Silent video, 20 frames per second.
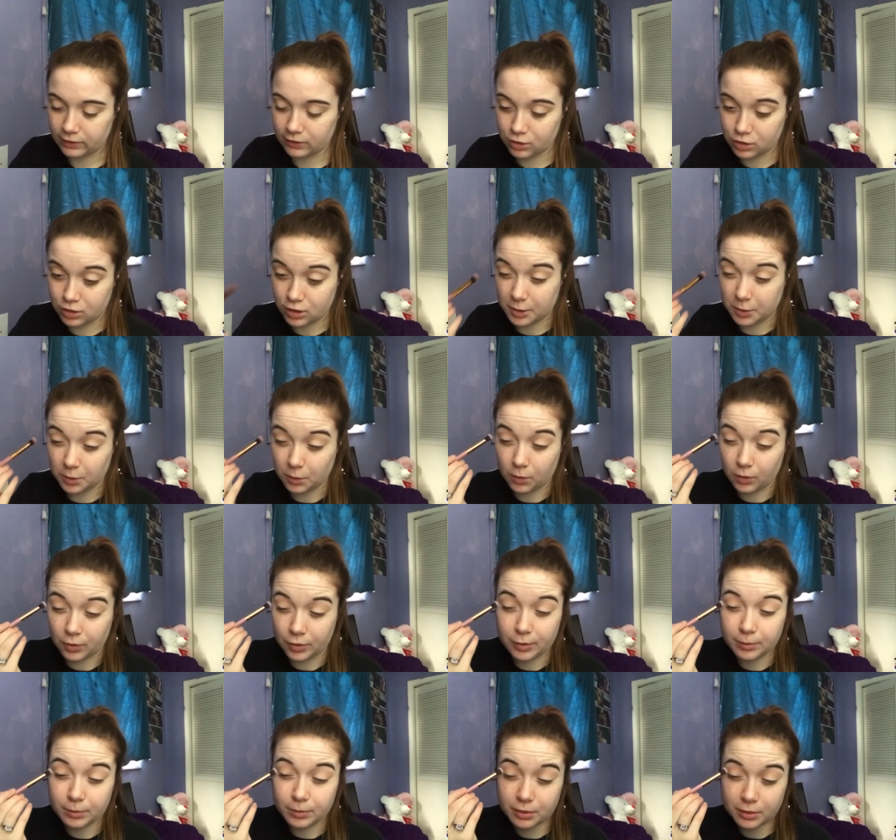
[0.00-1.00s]
the shade
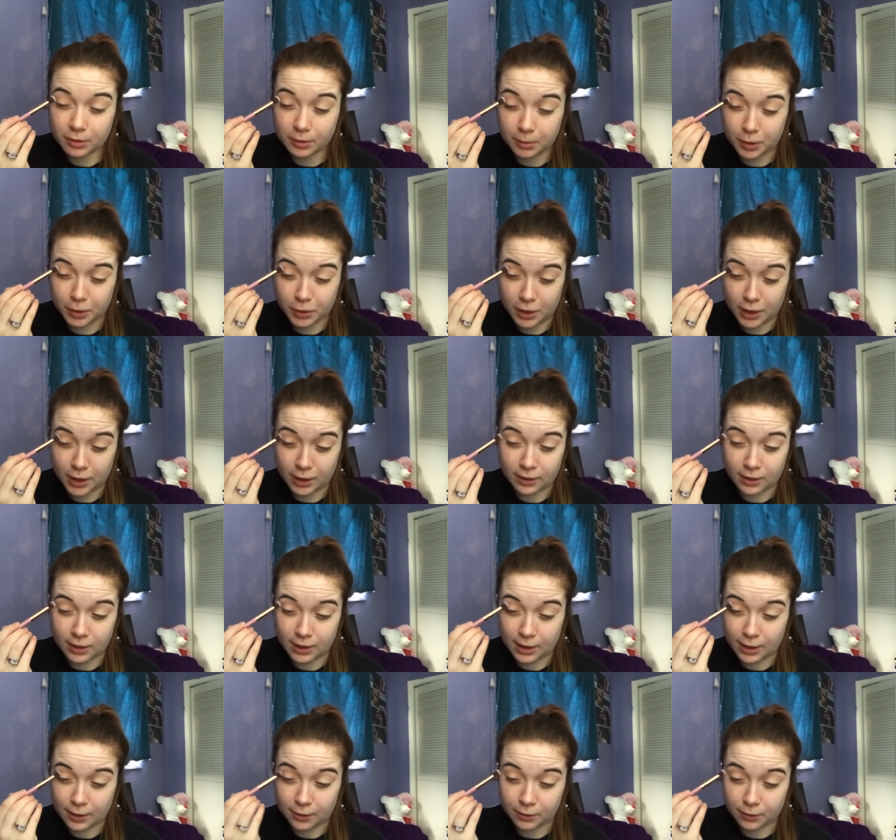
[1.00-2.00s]
Warmth and put that on
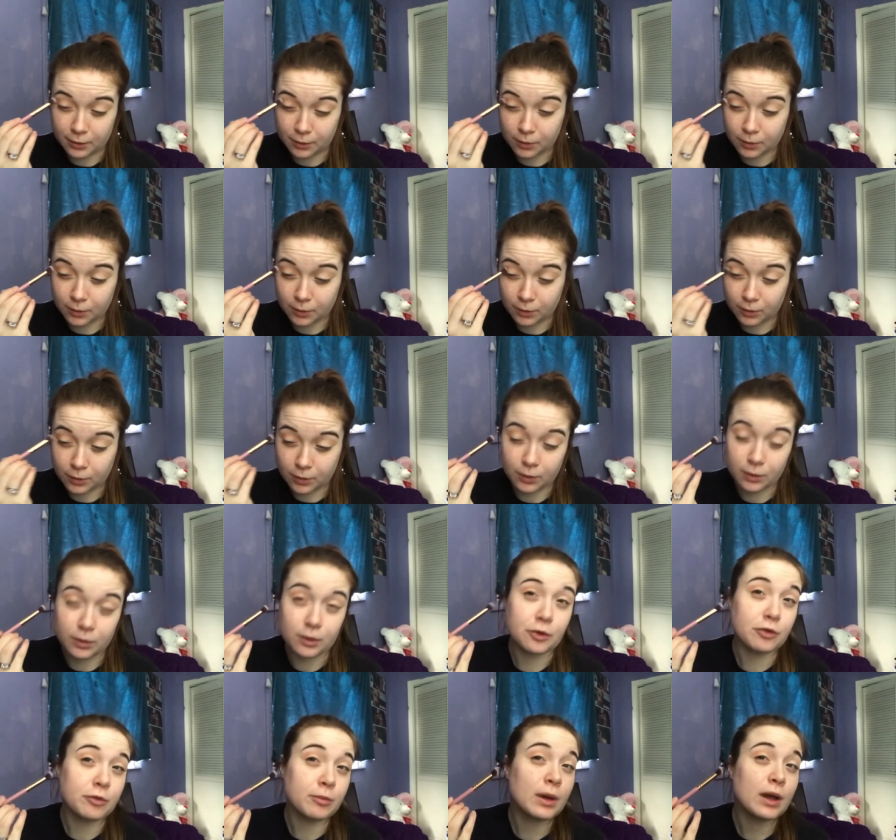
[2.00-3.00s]
the outer
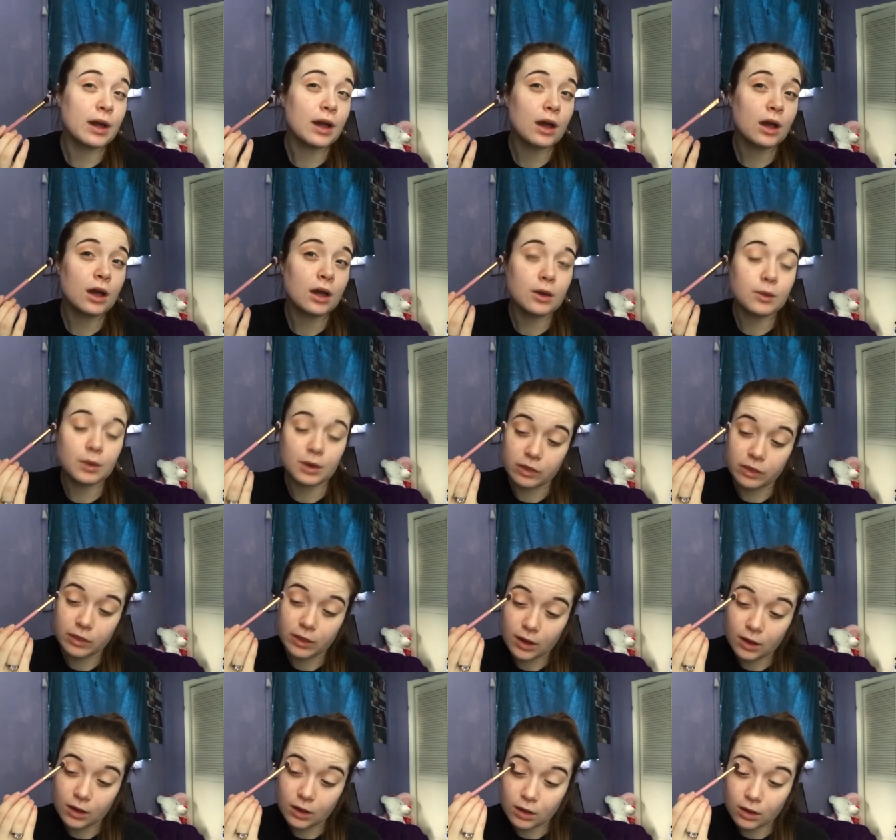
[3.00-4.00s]
corner of my eye right
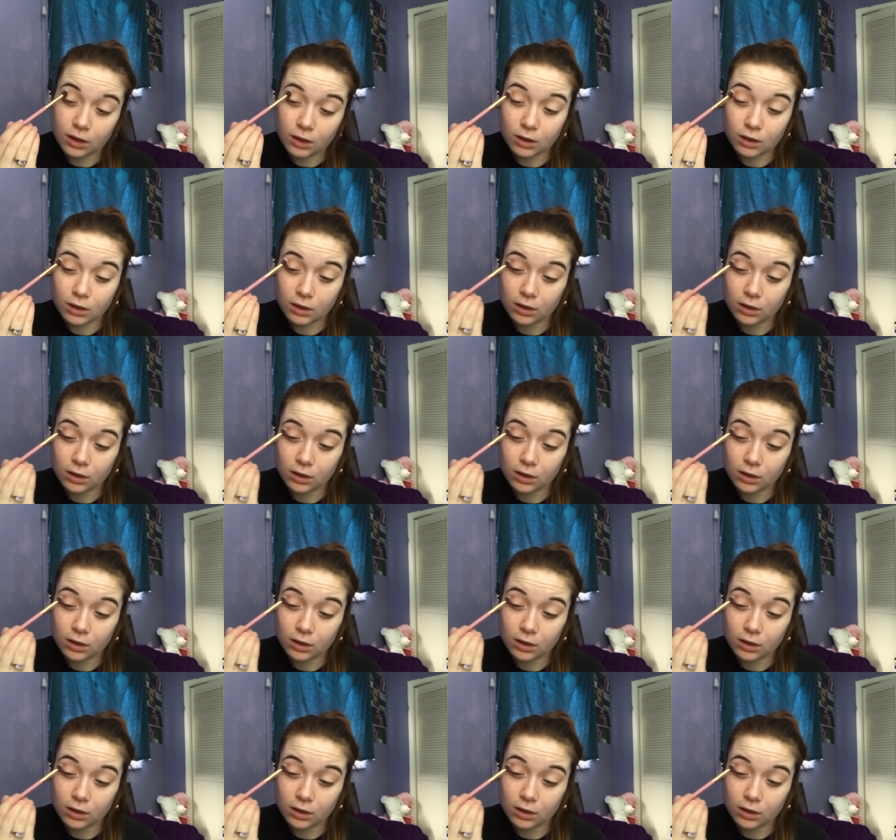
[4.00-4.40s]
there.